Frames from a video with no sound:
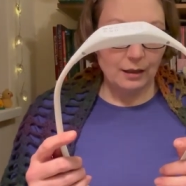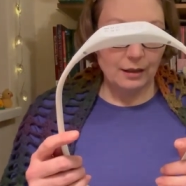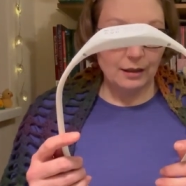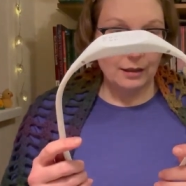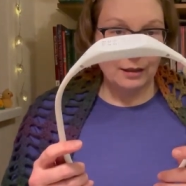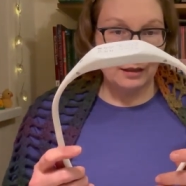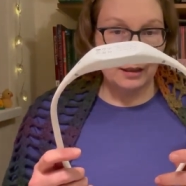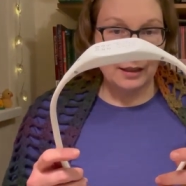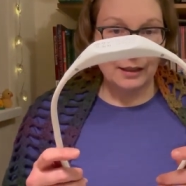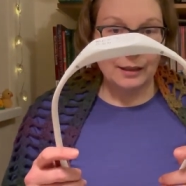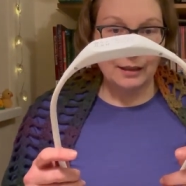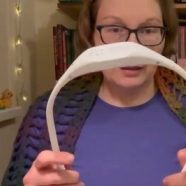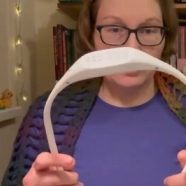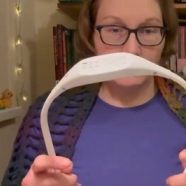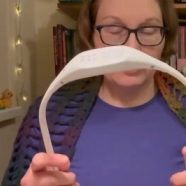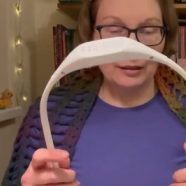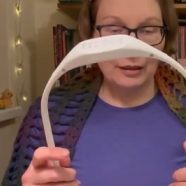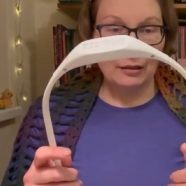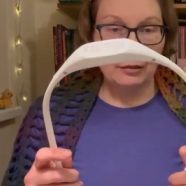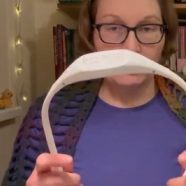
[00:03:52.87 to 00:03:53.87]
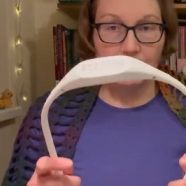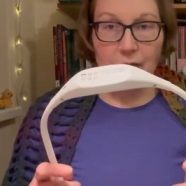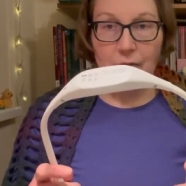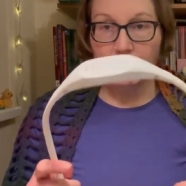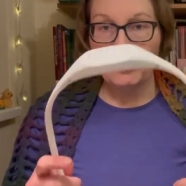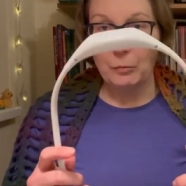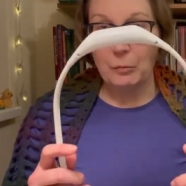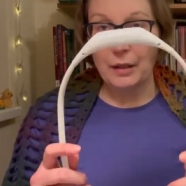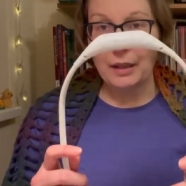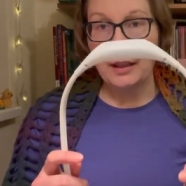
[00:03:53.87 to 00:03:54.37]
like a little over
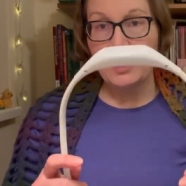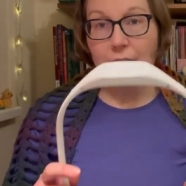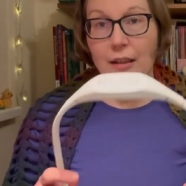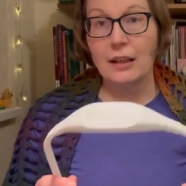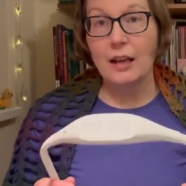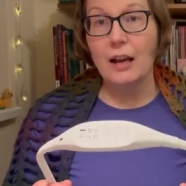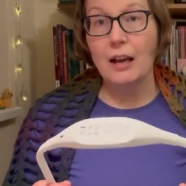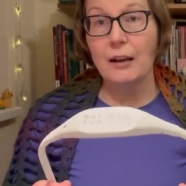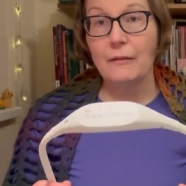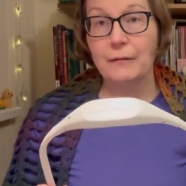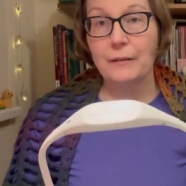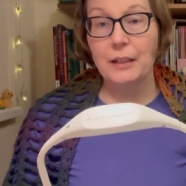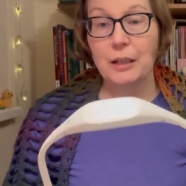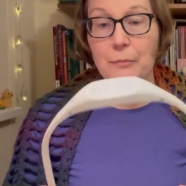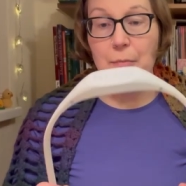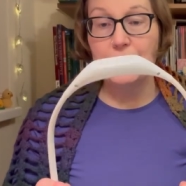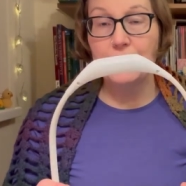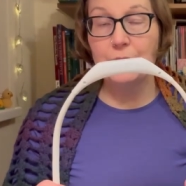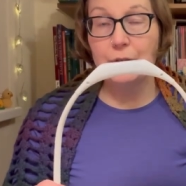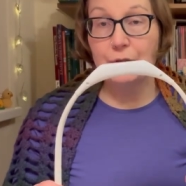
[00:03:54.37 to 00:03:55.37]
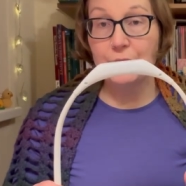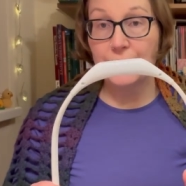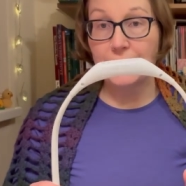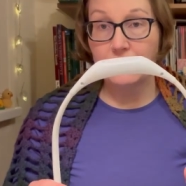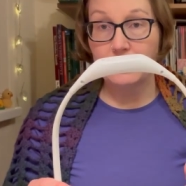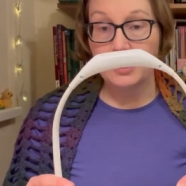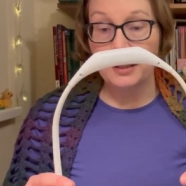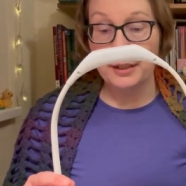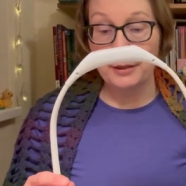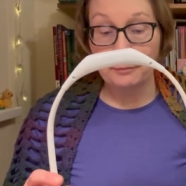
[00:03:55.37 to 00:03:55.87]
a month and a half, and I've been using
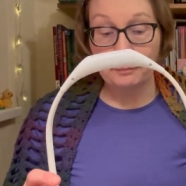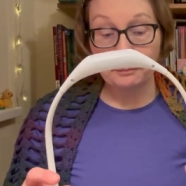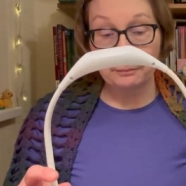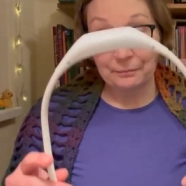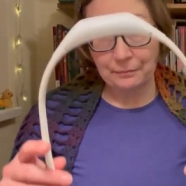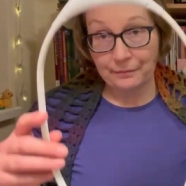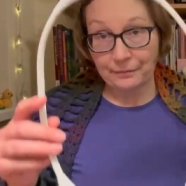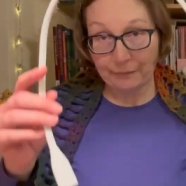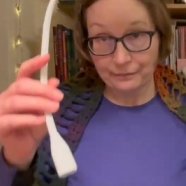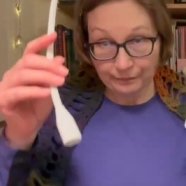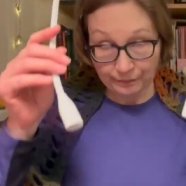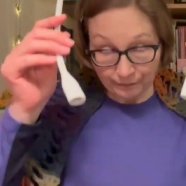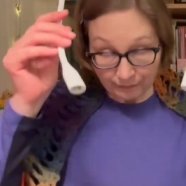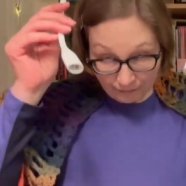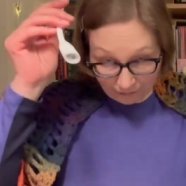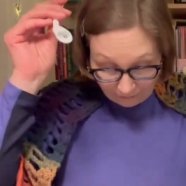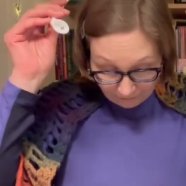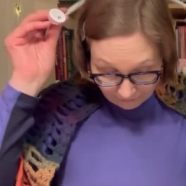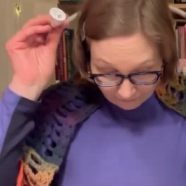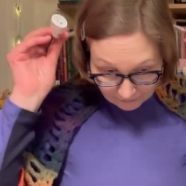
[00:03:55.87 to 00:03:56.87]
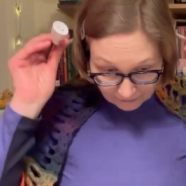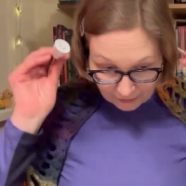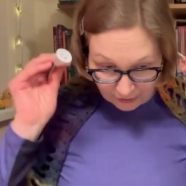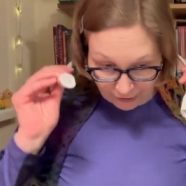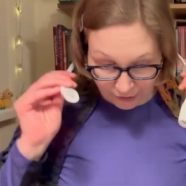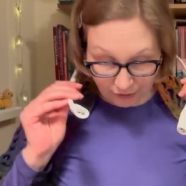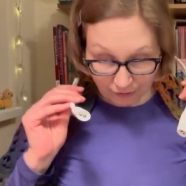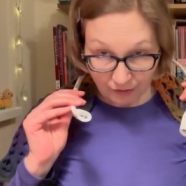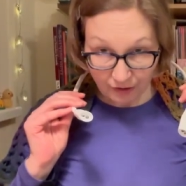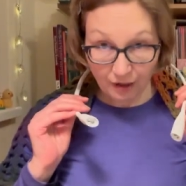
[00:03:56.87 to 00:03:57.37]
this.
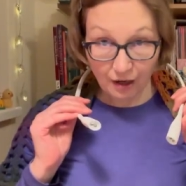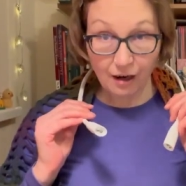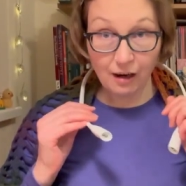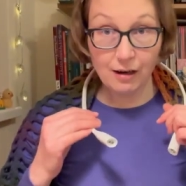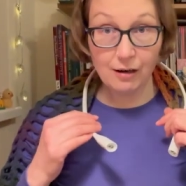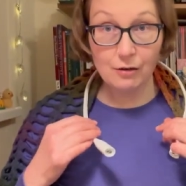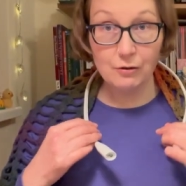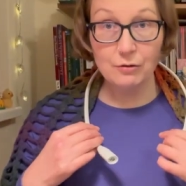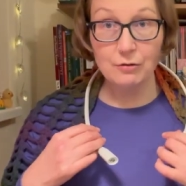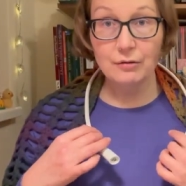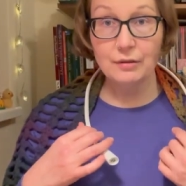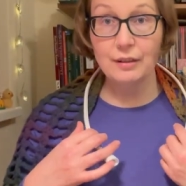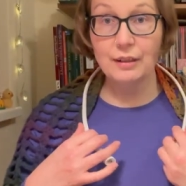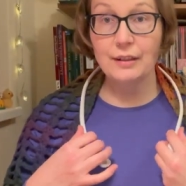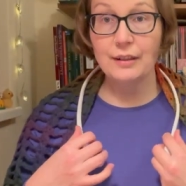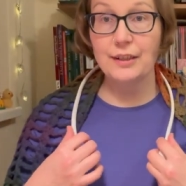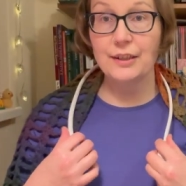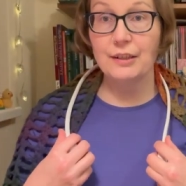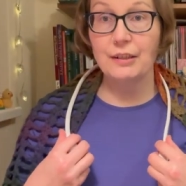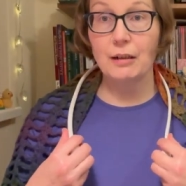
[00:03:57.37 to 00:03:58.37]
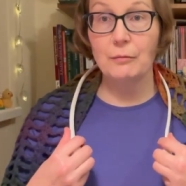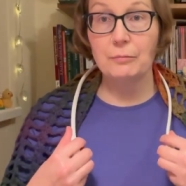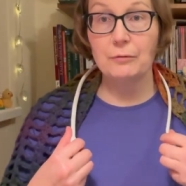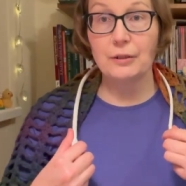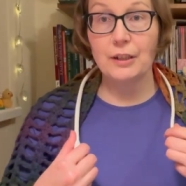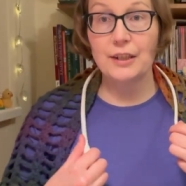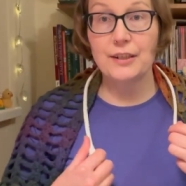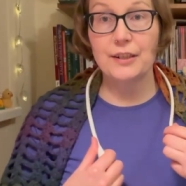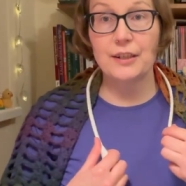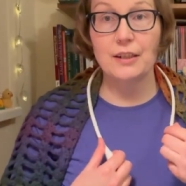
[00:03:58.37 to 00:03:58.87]
So how this
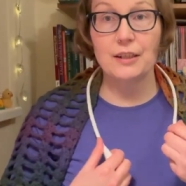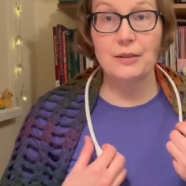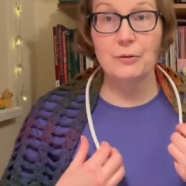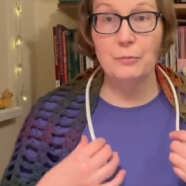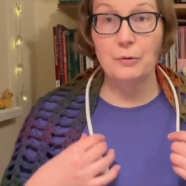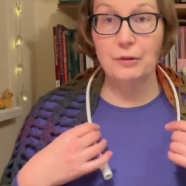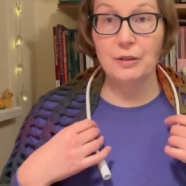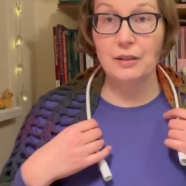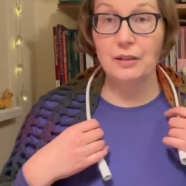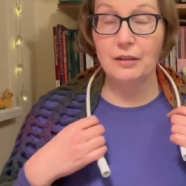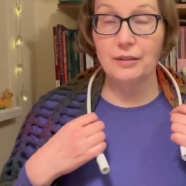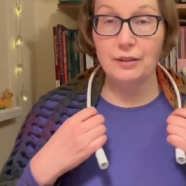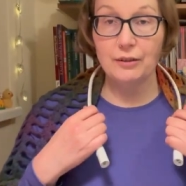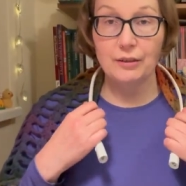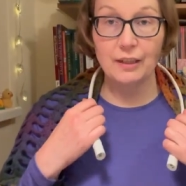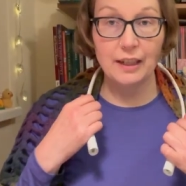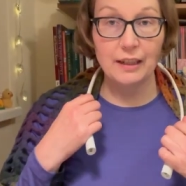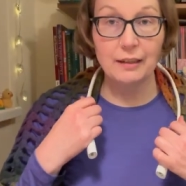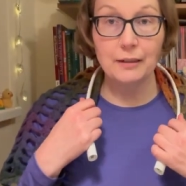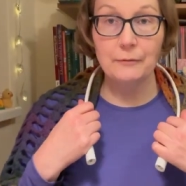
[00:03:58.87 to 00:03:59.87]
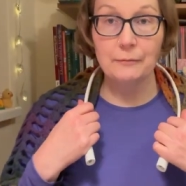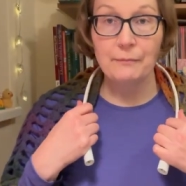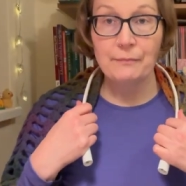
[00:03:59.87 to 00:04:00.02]
operates is you put it on your neck